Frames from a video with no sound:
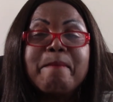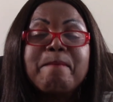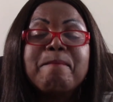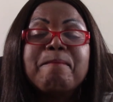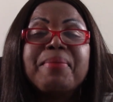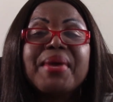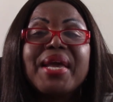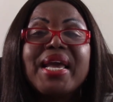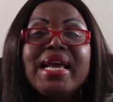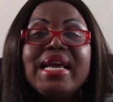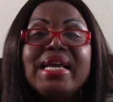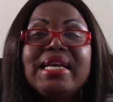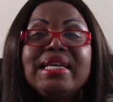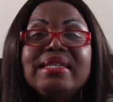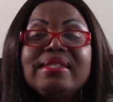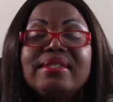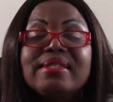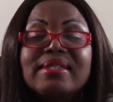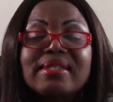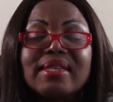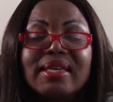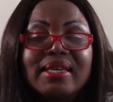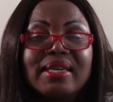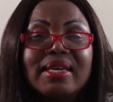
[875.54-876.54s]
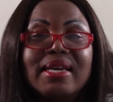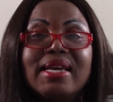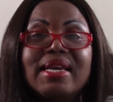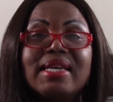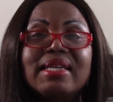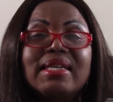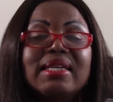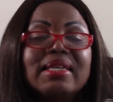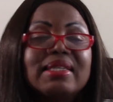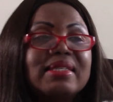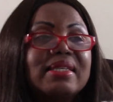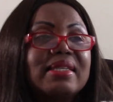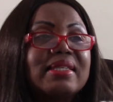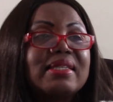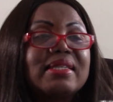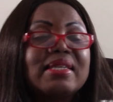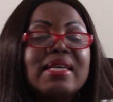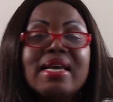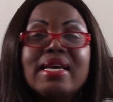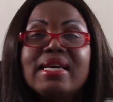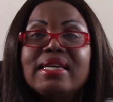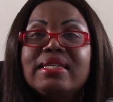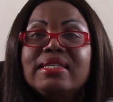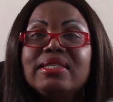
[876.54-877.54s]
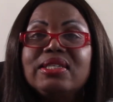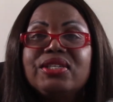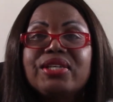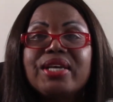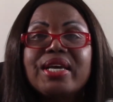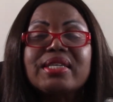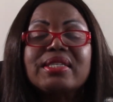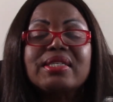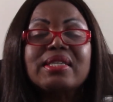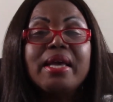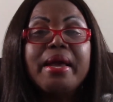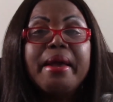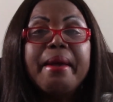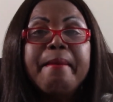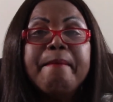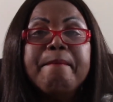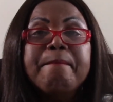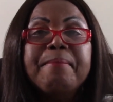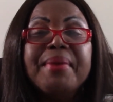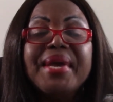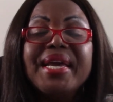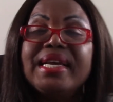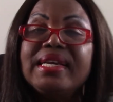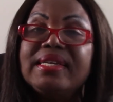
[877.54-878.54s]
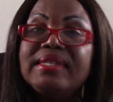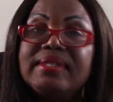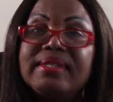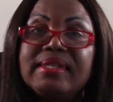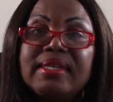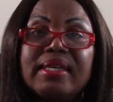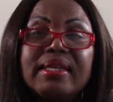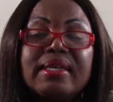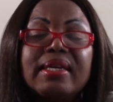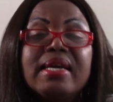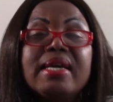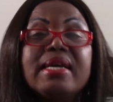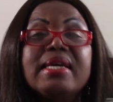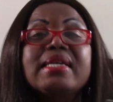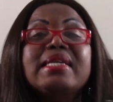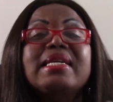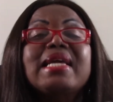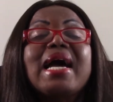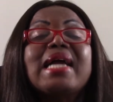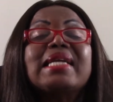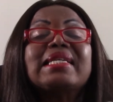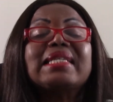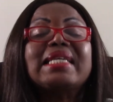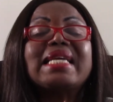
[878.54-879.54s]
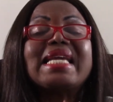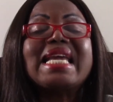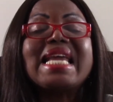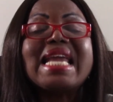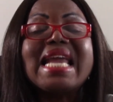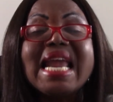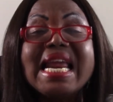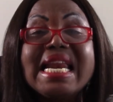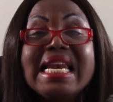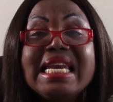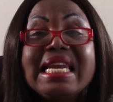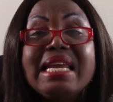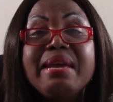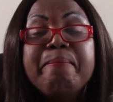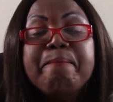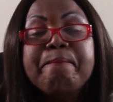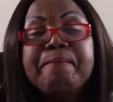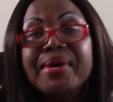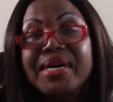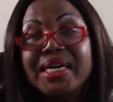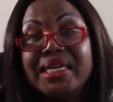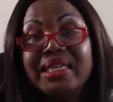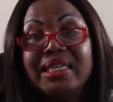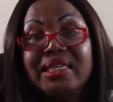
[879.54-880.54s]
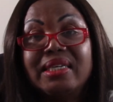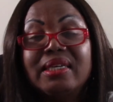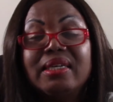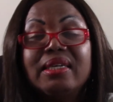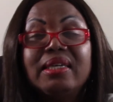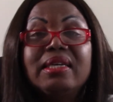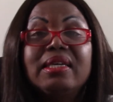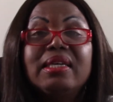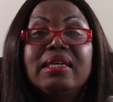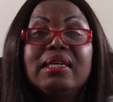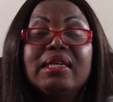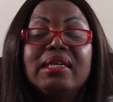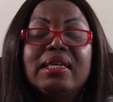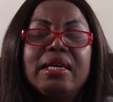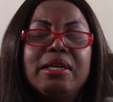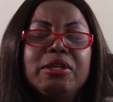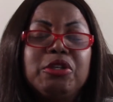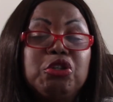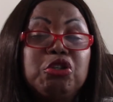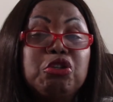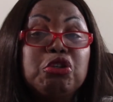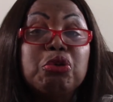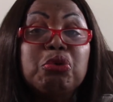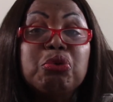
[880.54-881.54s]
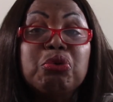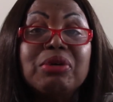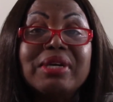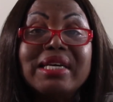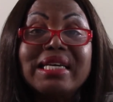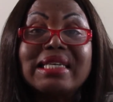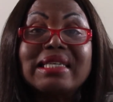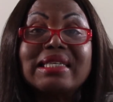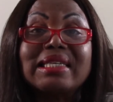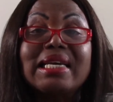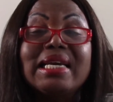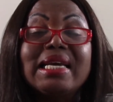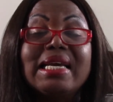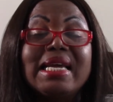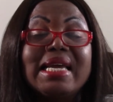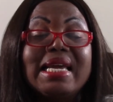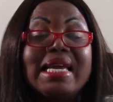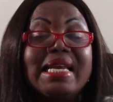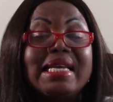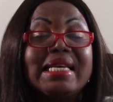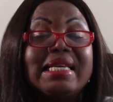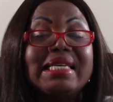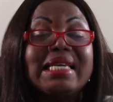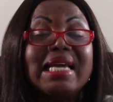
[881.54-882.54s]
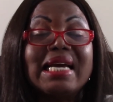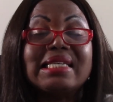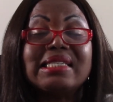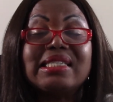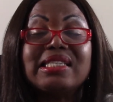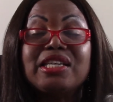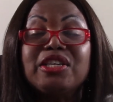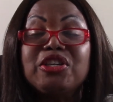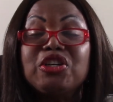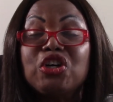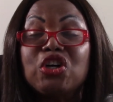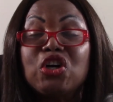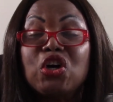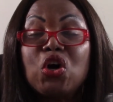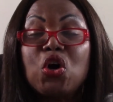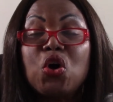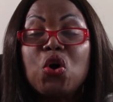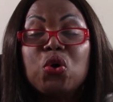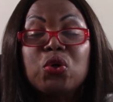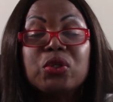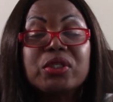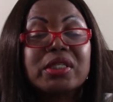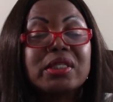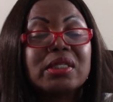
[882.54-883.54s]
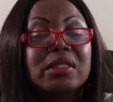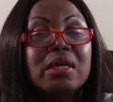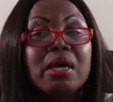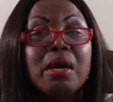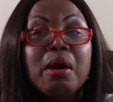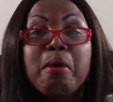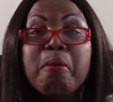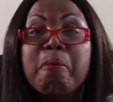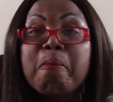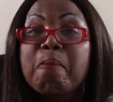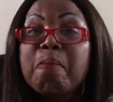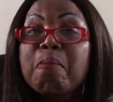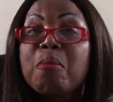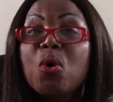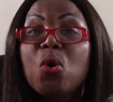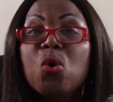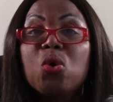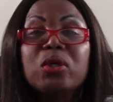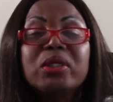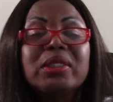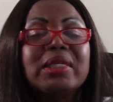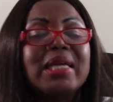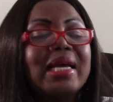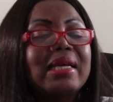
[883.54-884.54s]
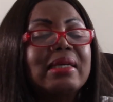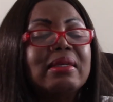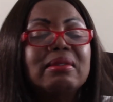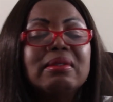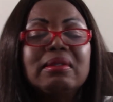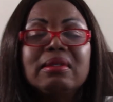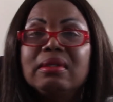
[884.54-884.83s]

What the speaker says: This is just basic that anybody can do it. It doesn't cost more than